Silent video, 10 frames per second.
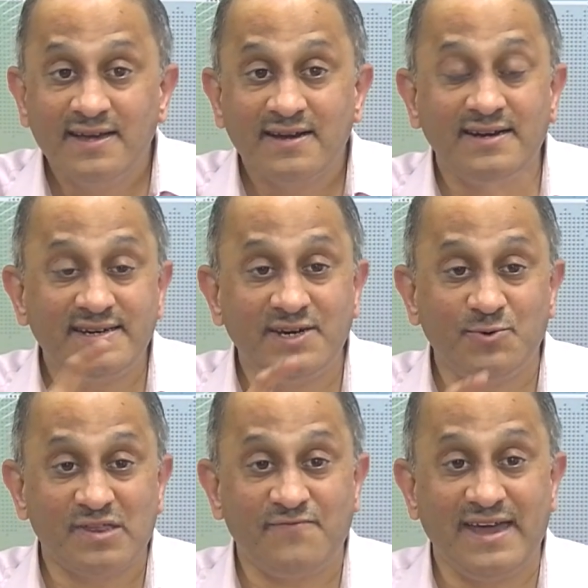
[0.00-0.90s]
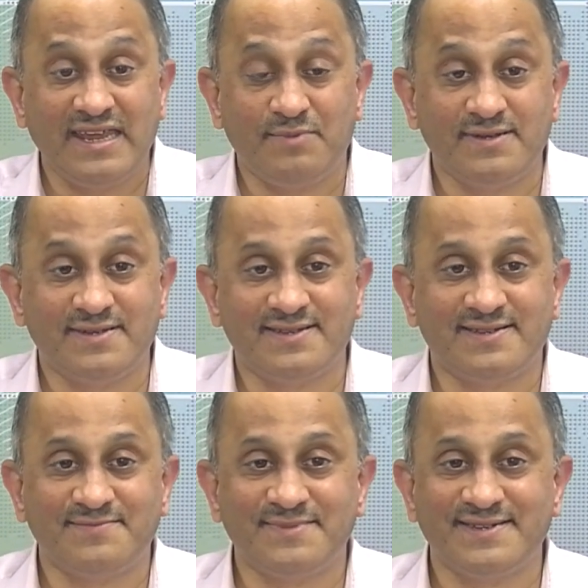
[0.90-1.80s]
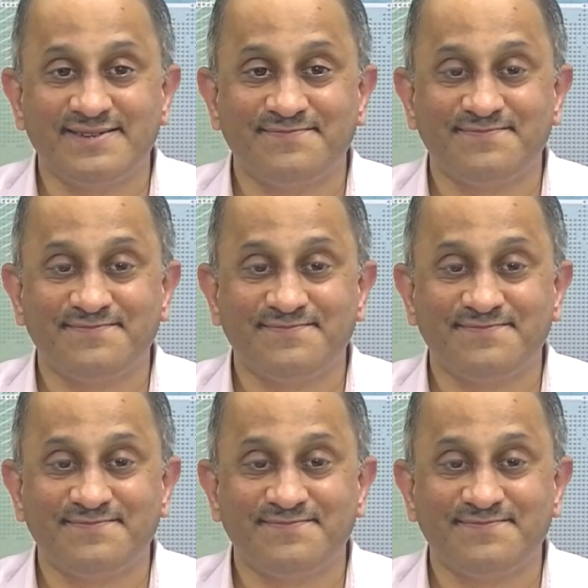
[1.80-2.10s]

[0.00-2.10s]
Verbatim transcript: continuous variable systems.